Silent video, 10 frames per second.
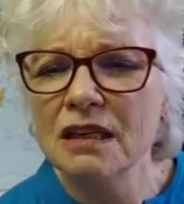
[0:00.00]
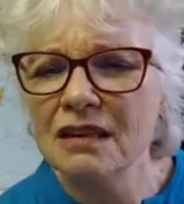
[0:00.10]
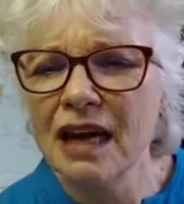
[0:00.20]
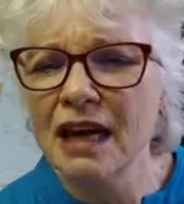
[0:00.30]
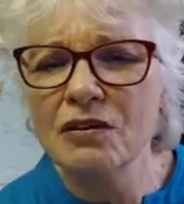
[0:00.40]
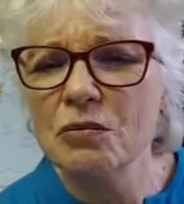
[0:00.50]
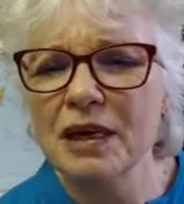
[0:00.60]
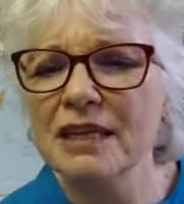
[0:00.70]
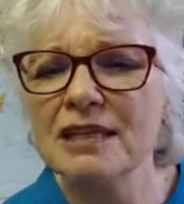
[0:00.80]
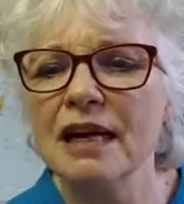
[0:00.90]
I don't know
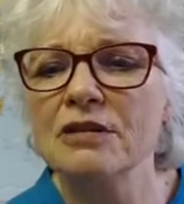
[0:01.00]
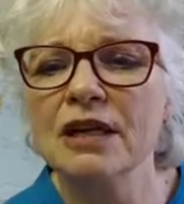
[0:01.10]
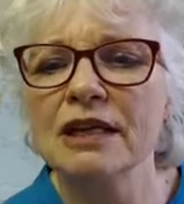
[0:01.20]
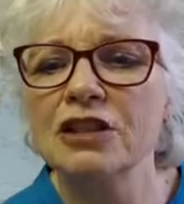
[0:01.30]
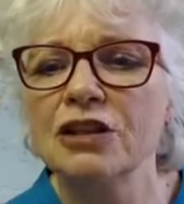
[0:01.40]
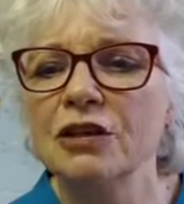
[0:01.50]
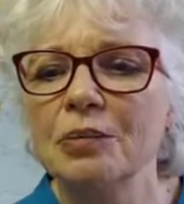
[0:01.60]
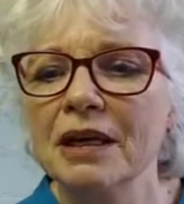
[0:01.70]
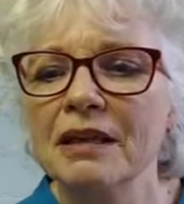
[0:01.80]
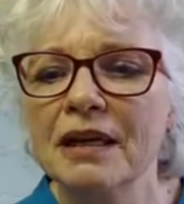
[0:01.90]
what it sounds like to you,
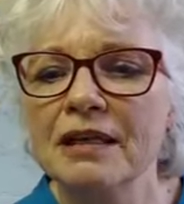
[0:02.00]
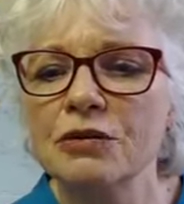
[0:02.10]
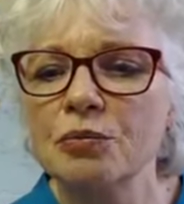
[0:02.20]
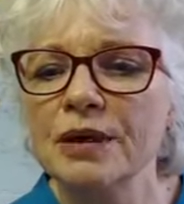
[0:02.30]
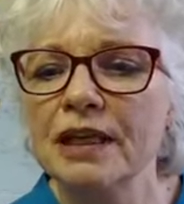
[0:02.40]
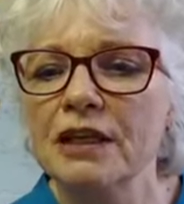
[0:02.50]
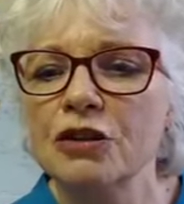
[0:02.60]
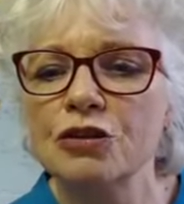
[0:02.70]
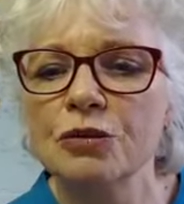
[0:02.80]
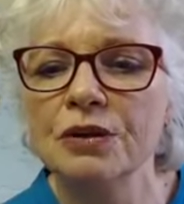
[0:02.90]
but it's really the
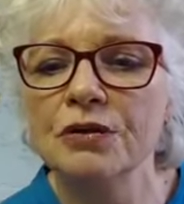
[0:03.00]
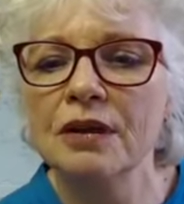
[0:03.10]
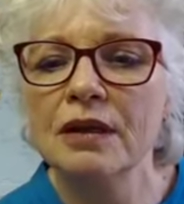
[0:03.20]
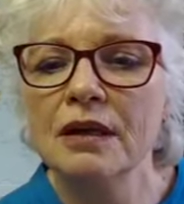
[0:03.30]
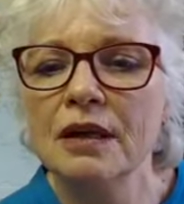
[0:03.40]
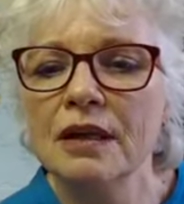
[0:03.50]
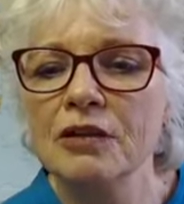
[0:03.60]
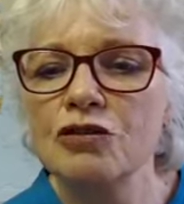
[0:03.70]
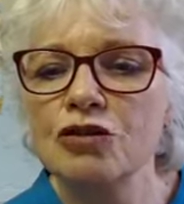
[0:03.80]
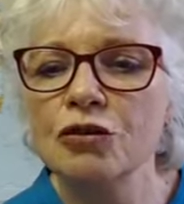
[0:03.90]
truth.
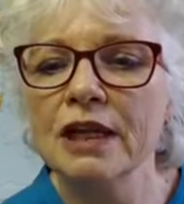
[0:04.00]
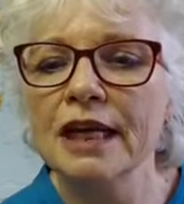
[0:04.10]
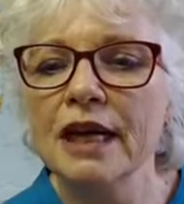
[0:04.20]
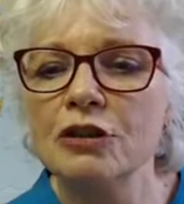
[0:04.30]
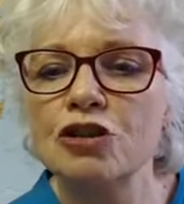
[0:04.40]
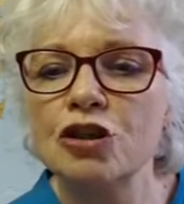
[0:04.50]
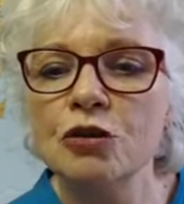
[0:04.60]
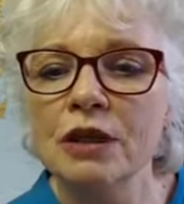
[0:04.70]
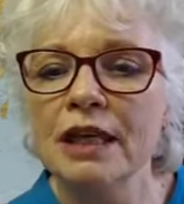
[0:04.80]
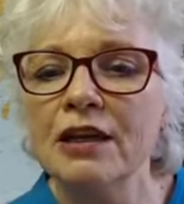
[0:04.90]
There's Julie.
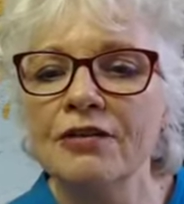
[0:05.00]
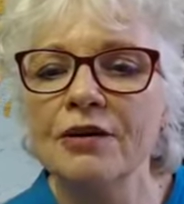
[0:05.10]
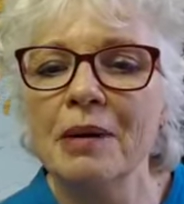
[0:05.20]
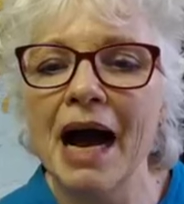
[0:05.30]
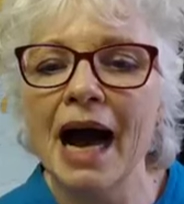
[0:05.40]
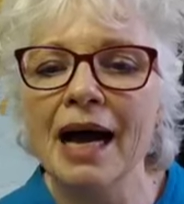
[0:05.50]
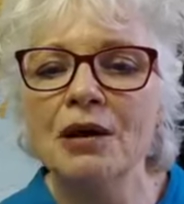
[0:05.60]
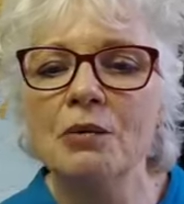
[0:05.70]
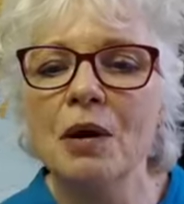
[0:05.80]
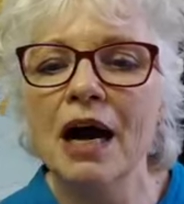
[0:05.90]
Julie, you're from
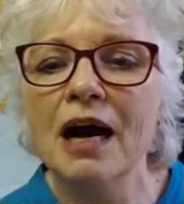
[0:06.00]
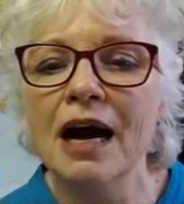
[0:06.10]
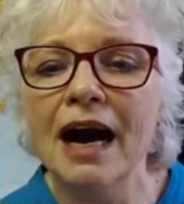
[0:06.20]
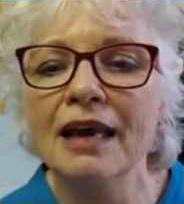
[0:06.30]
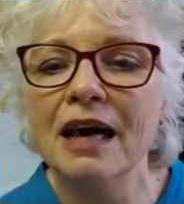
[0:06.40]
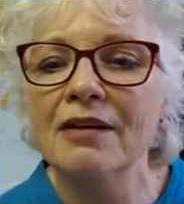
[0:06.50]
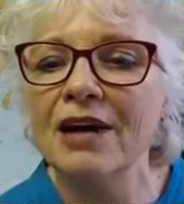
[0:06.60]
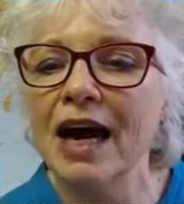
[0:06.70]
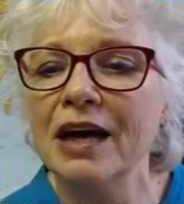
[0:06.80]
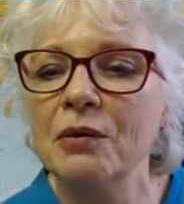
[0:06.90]
Iowa. I love
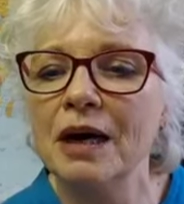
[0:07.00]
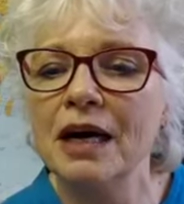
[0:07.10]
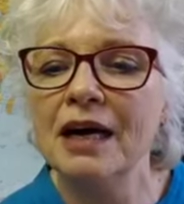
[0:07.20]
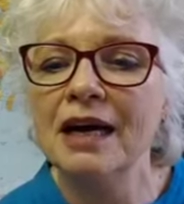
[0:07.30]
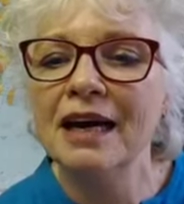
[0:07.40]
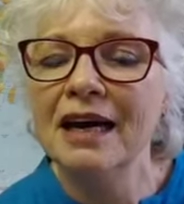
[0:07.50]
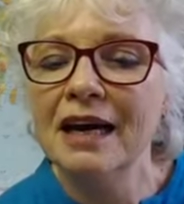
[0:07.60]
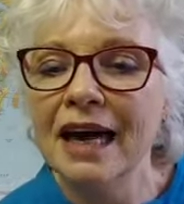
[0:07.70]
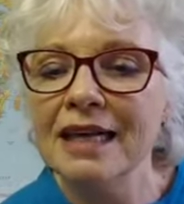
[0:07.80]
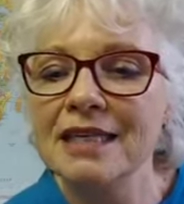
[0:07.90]
Iowa.
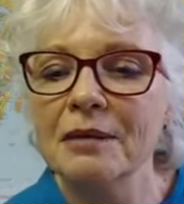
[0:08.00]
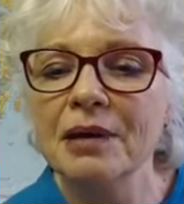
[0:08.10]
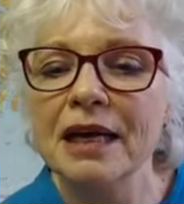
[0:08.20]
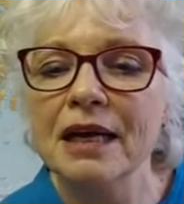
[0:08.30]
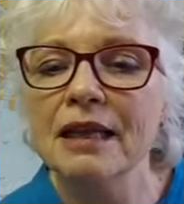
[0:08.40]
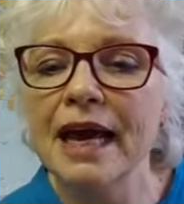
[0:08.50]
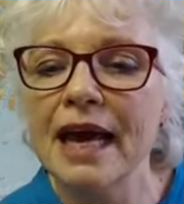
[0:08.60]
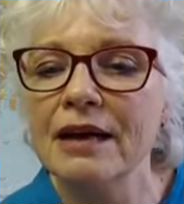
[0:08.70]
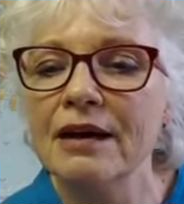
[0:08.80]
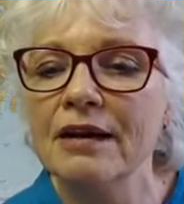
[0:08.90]
And somebody,
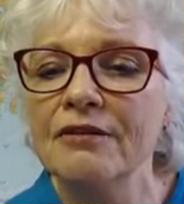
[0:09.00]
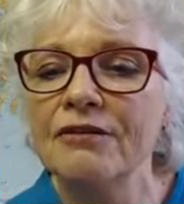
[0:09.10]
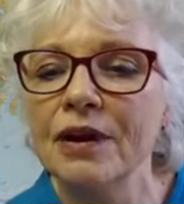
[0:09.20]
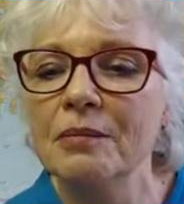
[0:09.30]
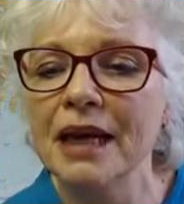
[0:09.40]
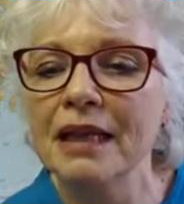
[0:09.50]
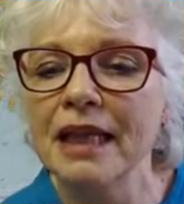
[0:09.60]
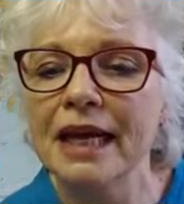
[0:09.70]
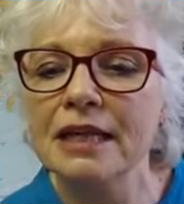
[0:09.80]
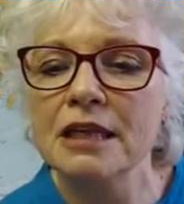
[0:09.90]
Alana from
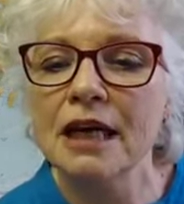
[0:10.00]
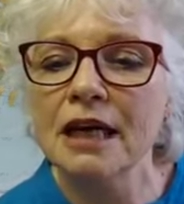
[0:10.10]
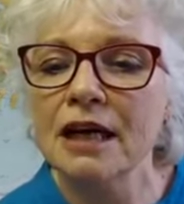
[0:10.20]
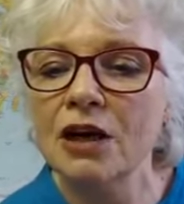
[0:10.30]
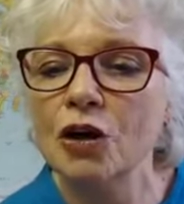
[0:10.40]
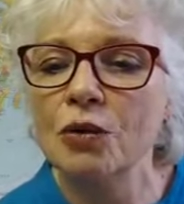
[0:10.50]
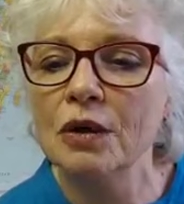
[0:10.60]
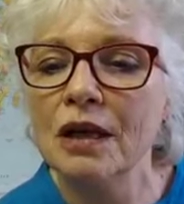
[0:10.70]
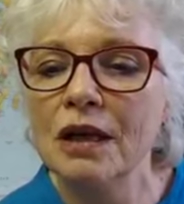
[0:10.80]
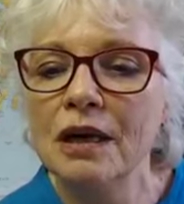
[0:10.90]
Atlanta. Cool.